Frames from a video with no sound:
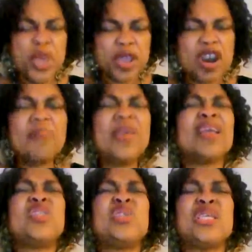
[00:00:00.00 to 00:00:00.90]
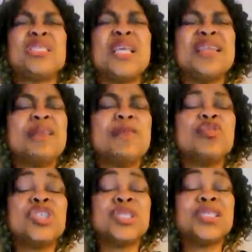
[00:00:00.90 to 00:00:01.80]
We come against you this day in the name
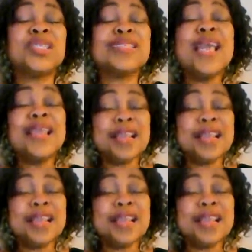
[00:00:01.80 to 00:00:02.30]
of Jesus Christ.